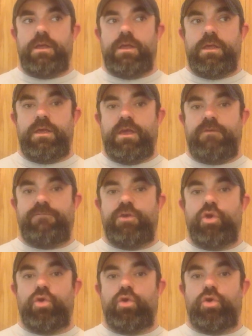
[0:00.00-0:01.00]
If
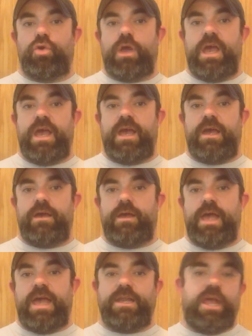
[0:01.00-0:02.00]
you're
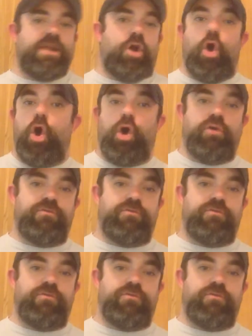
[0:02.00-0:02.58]
at all